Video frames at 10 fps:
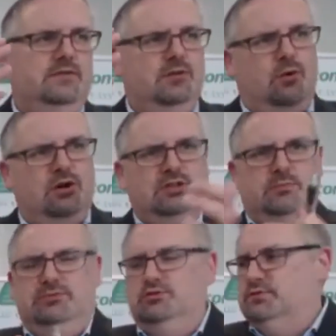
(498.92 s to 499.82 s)
a
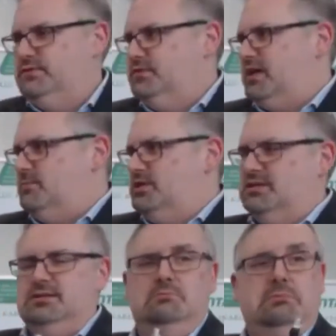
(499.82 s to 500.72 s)
waterproof
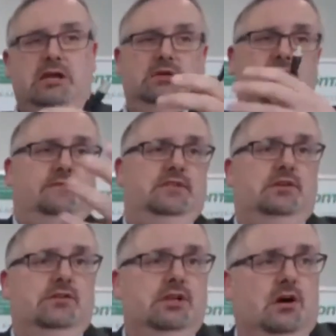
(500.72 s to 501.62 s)
cabinet, maybe if it's
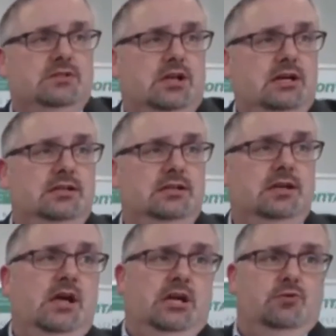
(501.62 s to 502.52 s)
on the outside.
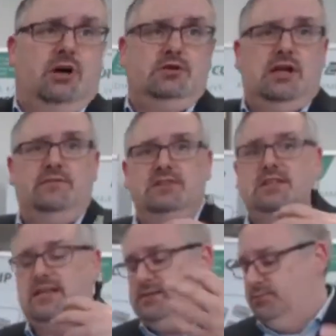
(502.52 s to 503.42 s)
You want to have a
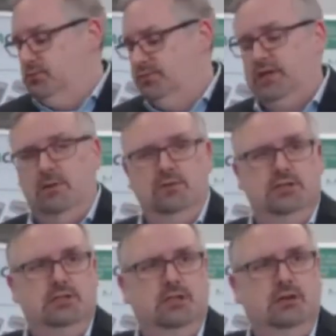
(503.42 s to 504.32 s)
dustproof
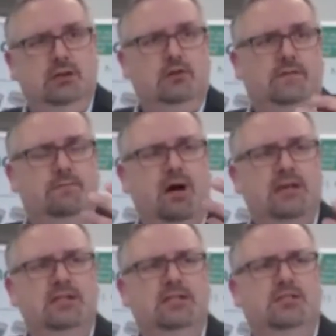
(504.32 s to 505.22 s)
cabinet. A lot of
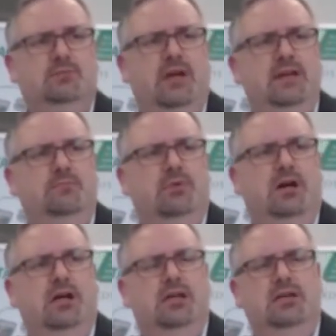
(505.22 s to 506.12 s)
money is spent
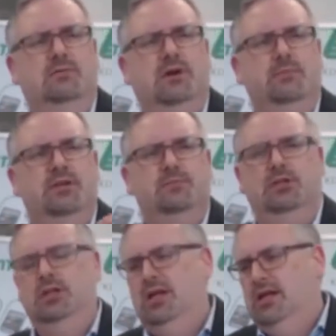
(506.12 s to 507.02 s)
by
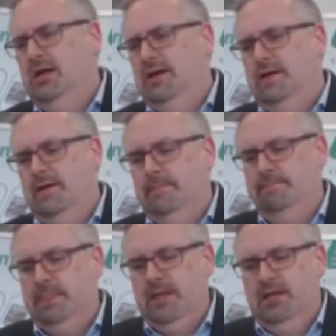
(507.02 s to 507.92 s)
people
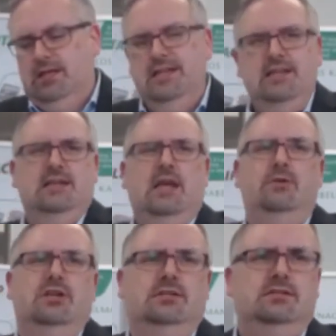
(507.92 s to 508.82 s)
cleaning
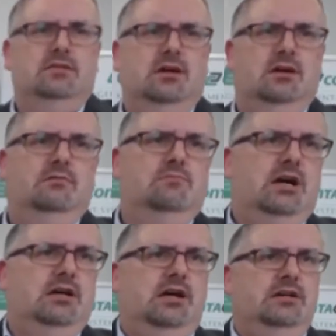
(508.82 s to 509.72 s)
cabinets.
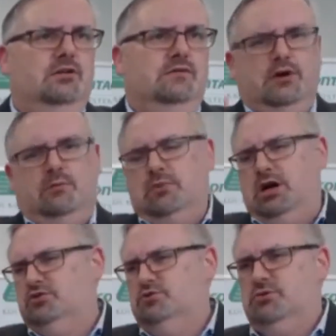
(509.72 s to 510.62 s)
I know from
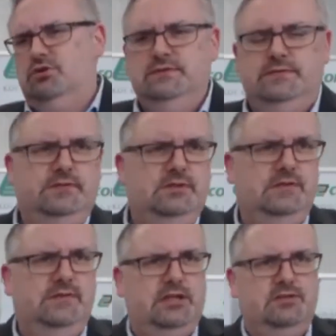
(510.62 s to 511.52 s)
automotive
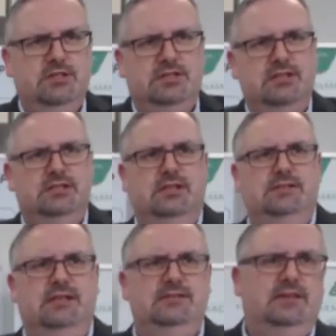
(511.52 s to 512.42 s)
factories, things like
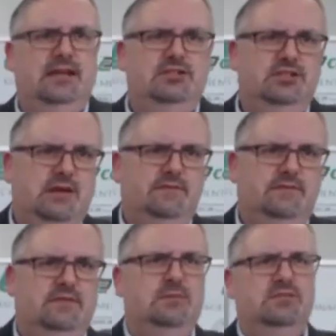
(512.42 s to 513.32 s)
that, they have
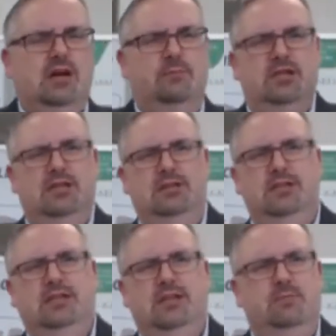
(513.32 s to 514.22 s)
teams coming in
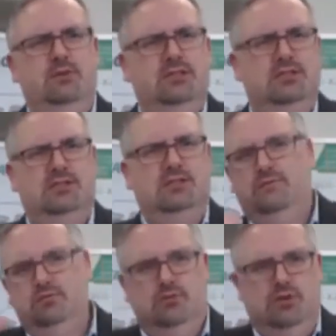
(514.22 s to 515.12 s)
cleaning cabinets. They have
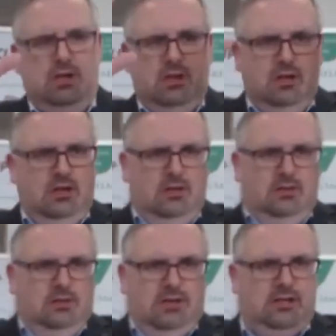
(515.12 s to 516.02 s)
to
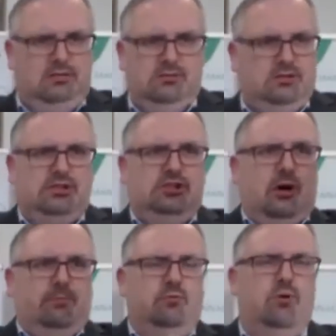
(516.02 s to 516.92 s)

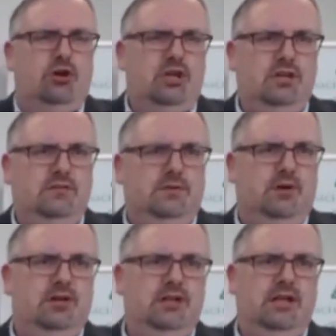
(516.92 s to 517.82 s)
stop working
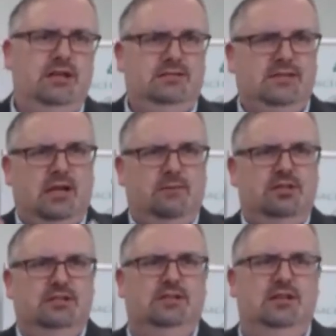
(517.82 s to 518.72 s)
for a day. The
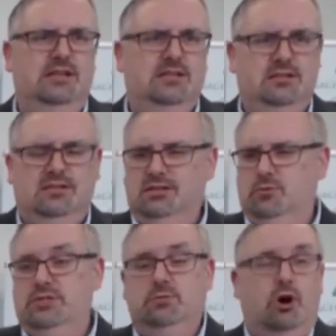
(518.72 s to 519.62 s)
cabinet is cleaned
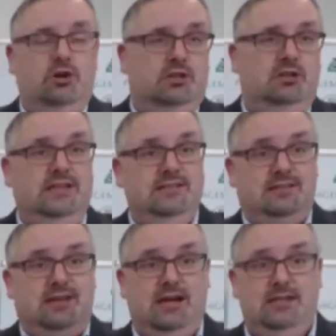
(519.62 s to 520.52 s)
with water
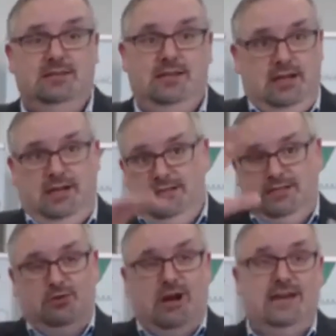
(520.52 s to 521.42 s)
inside,
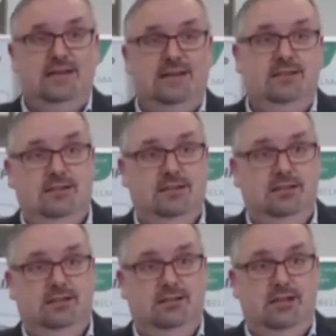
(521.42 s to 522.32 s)
it's dried,
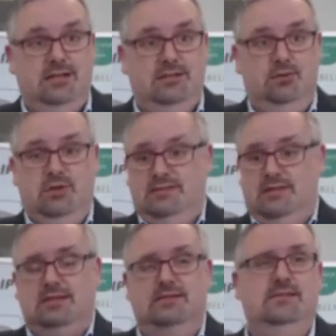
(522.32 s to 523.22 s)
and 2 days
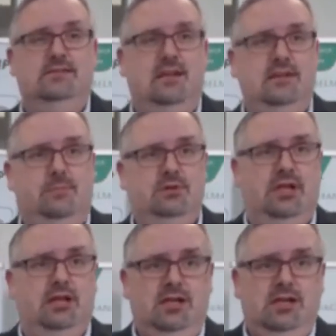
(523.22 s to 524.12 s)
later they start it up
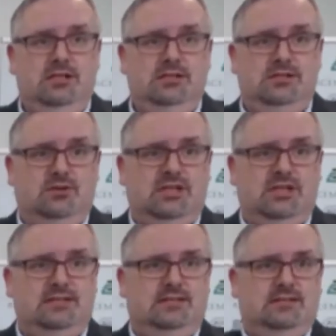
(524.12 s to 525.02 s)
again. So that's